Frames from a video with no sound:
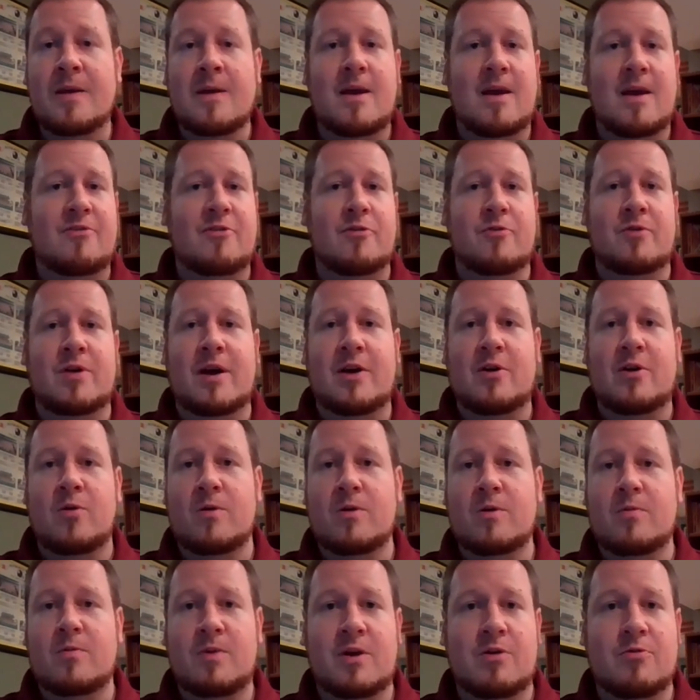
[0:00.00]
If you're not going
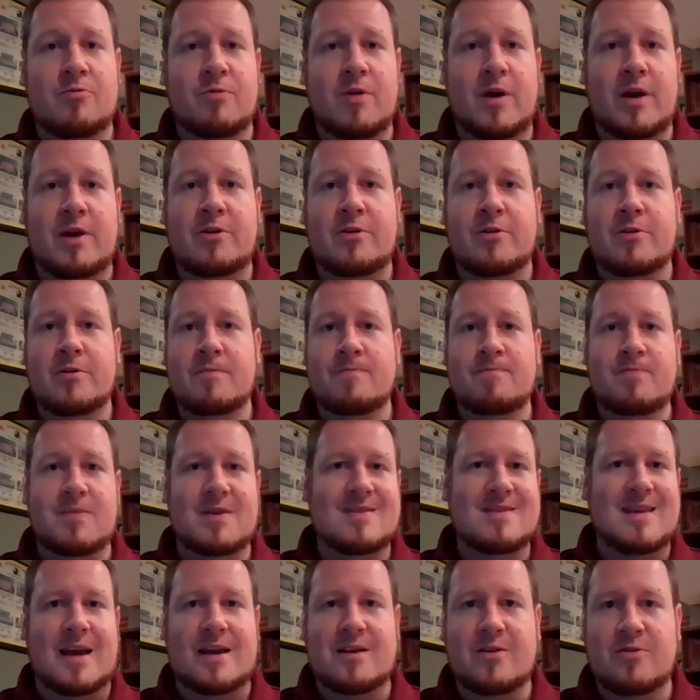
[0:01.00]
to be a writer, a
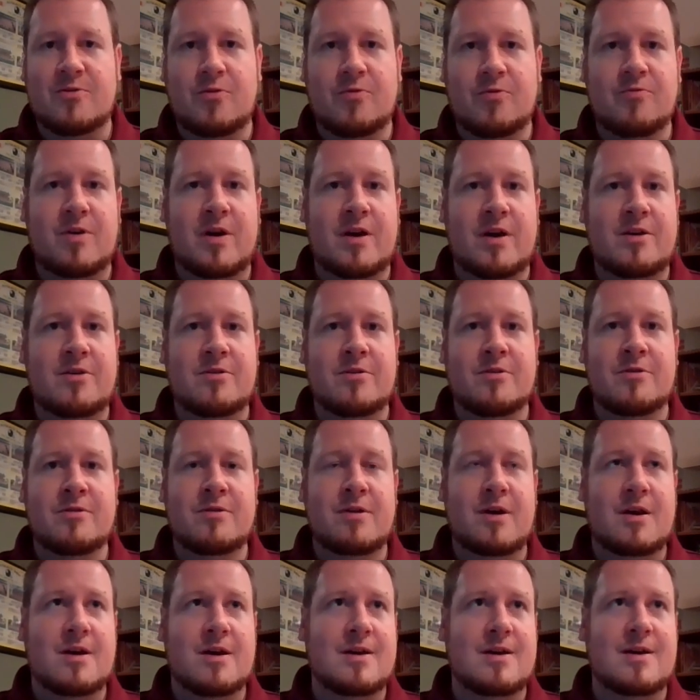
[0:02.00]
technical writer,
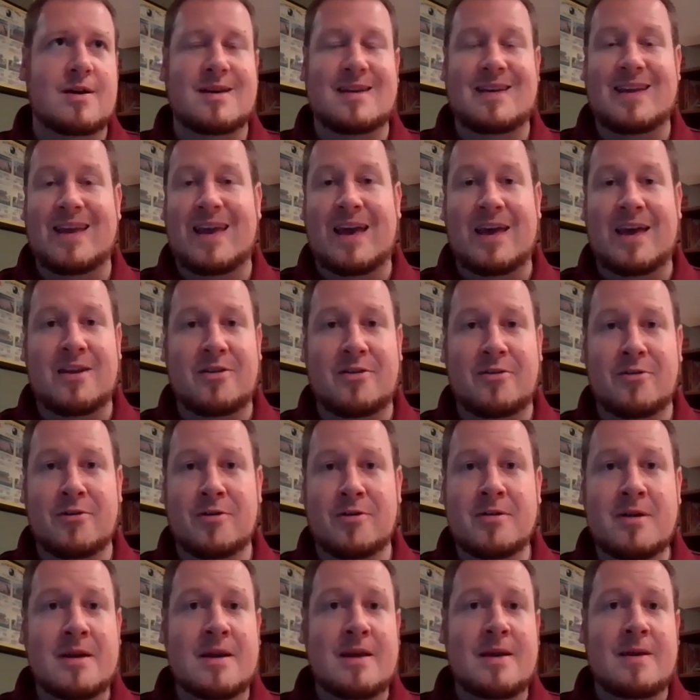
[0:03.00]
an
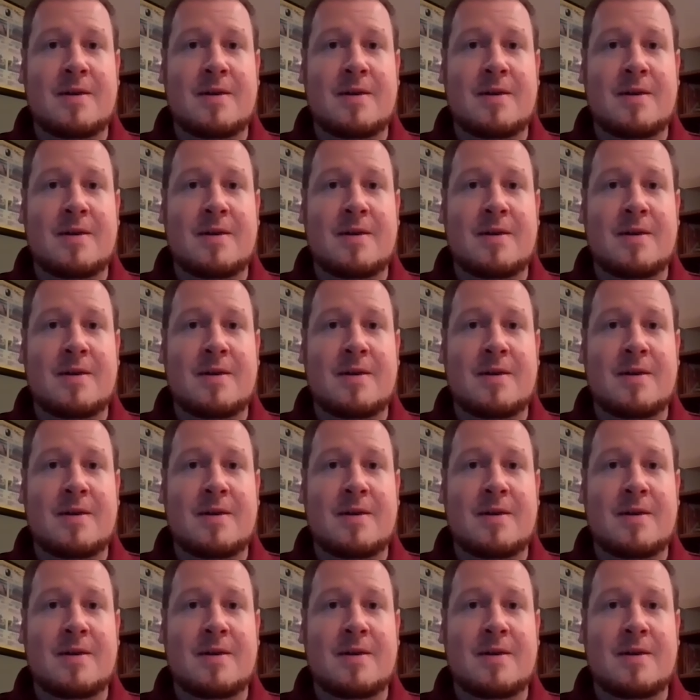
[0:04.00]
editor,